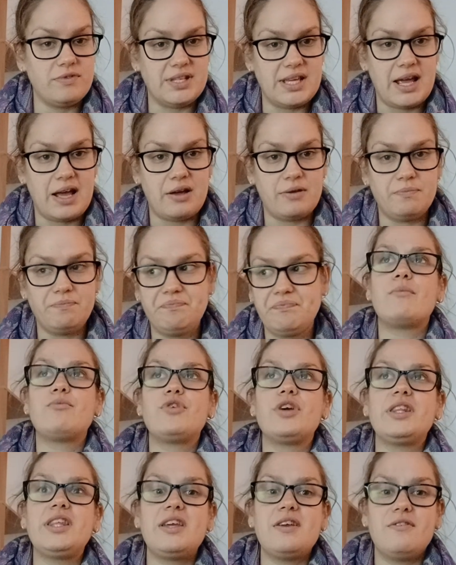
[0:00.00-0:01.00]
down. I'm
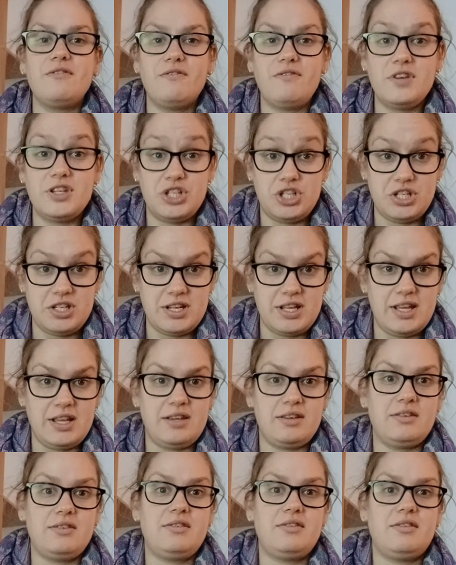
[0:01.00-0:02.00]
really
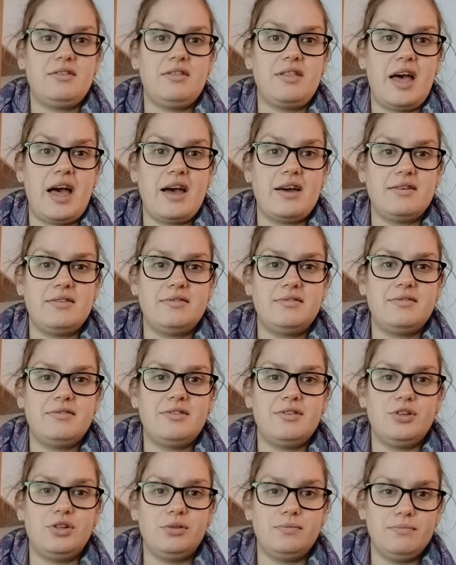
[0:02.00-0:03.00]
envisioning that
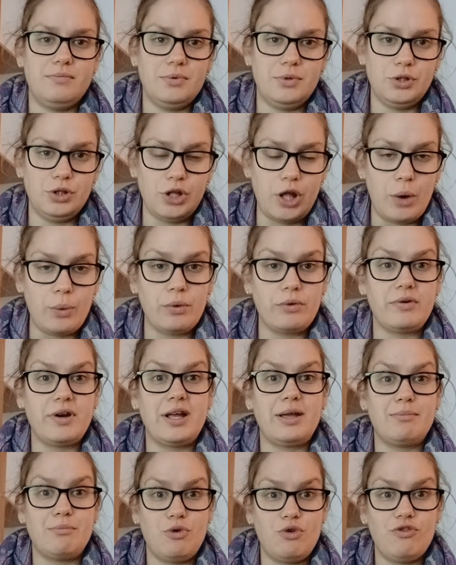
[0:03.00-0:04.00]

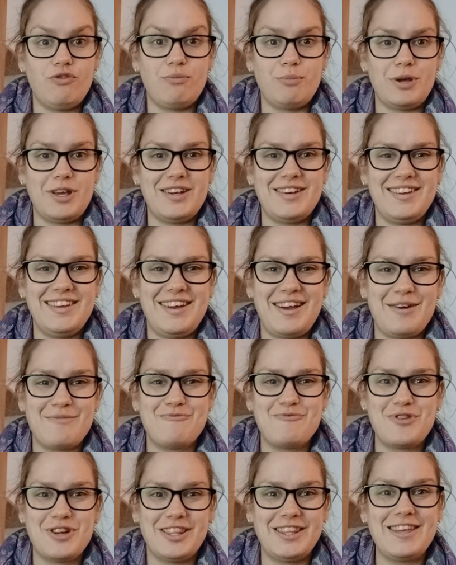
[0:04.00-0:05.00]
lowering movement. I'm
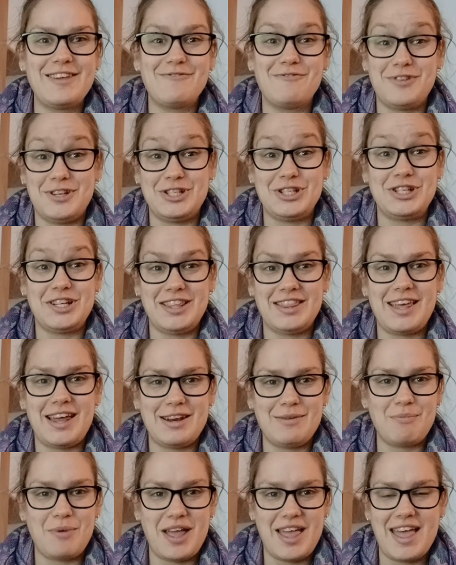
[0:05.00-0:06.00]
really envisioning that
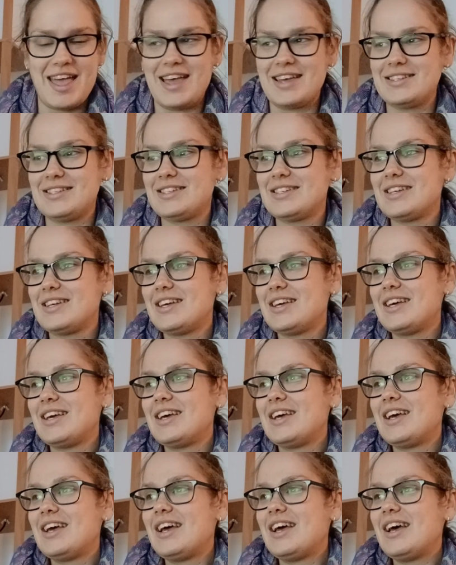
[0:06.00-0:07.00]
in my head.
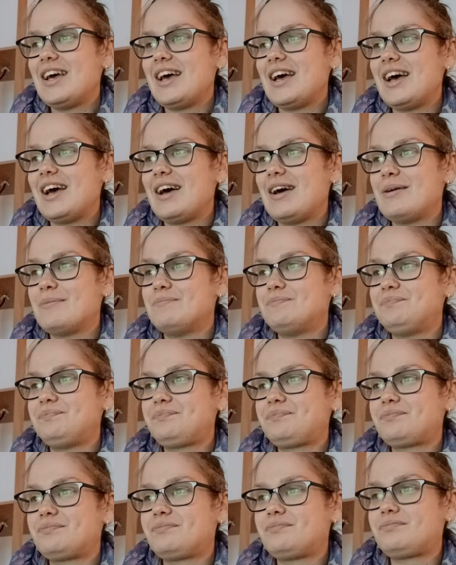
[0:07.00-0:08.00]

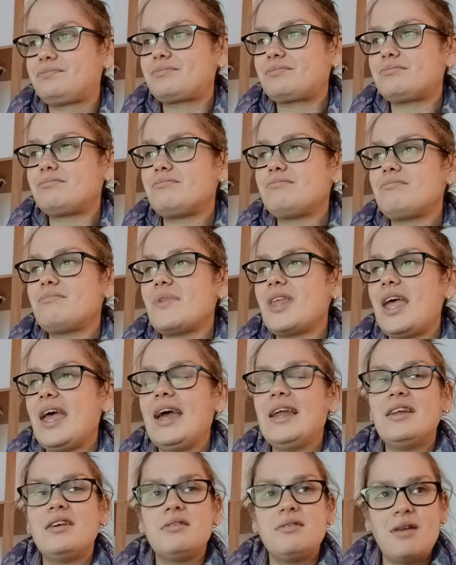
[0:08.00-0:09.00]

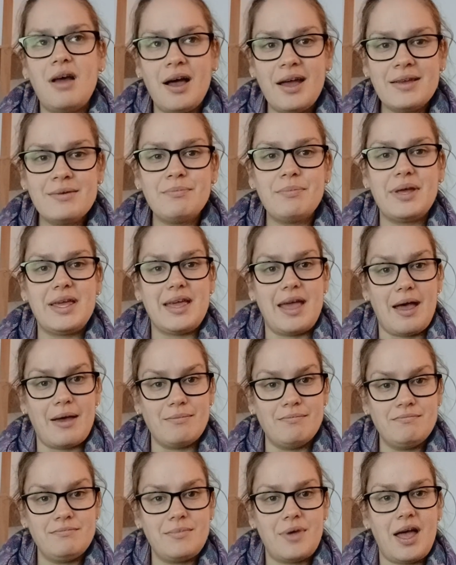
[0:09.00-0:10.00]
And at 9
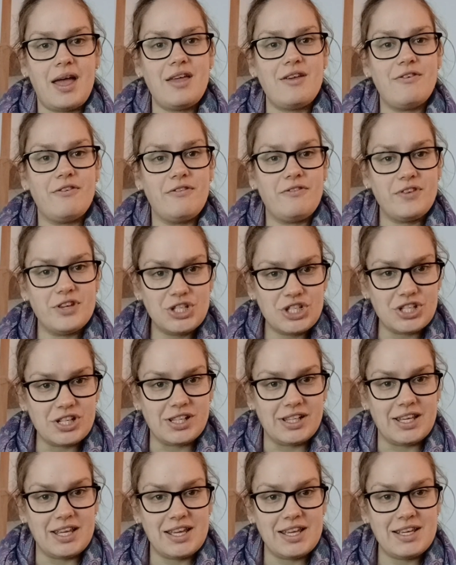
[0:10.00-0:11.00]
p.m., I
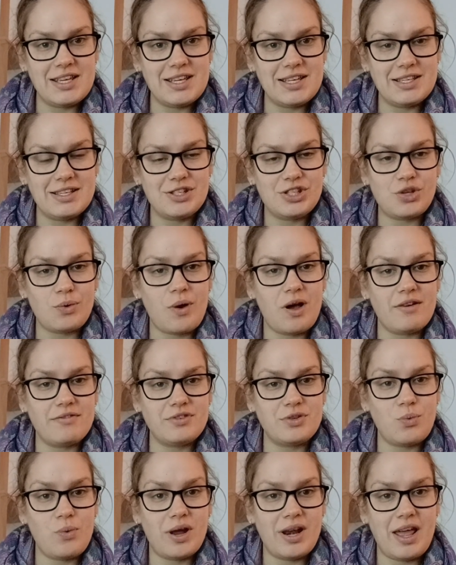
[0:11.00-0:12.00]
officially, so
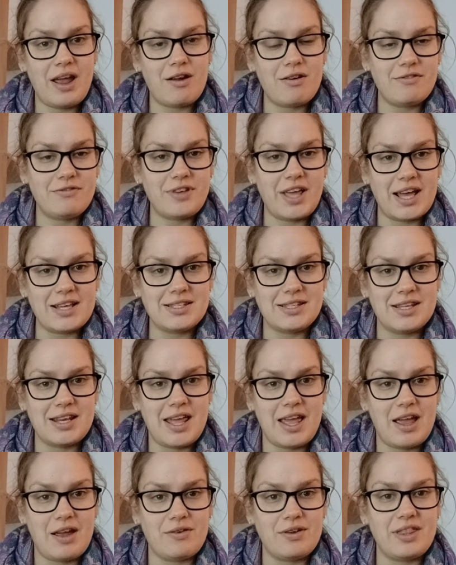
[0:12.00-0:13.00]
after 1 hour of gas and
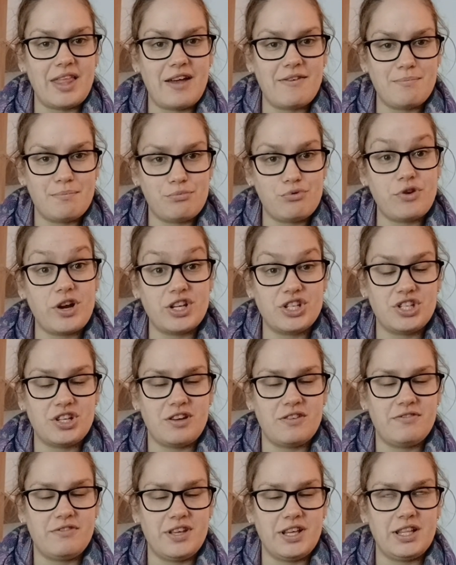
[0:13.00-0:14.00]
air and that
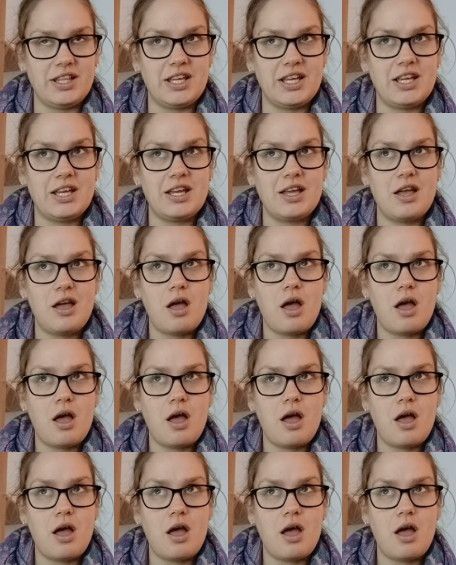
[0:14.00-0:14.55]
pressure feeling,